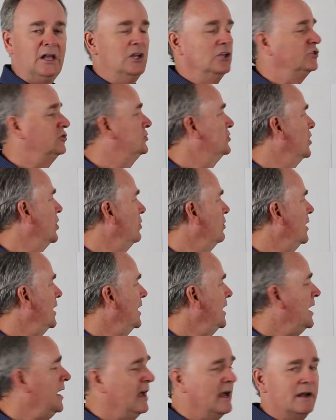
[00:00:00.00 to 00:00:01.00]
So
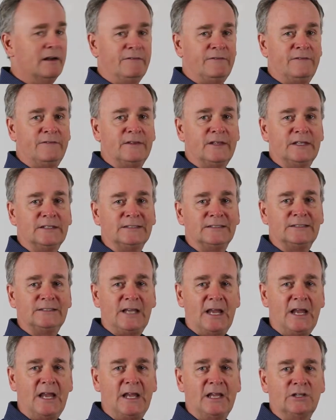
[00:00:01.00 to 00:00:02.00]
F
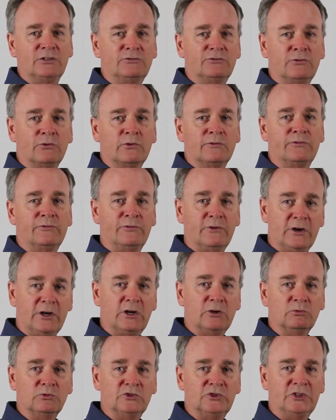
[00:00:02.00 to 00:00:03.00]
stands for
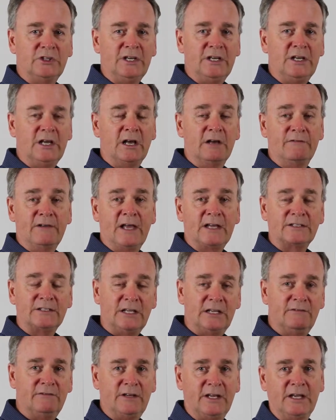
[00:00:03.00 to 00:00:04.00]
frequency of
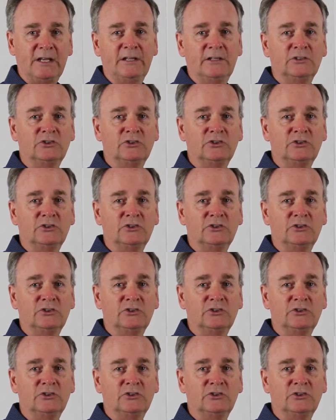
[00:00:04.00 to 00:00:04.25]
activity.